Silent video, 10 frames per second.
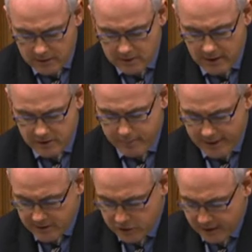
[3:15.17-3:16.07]
such
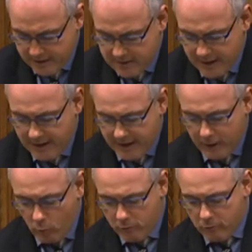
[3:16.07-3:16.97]
messages and click
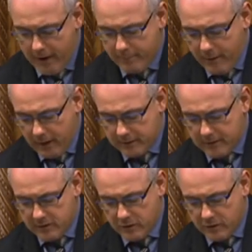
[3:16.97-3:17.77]
all the right buttons,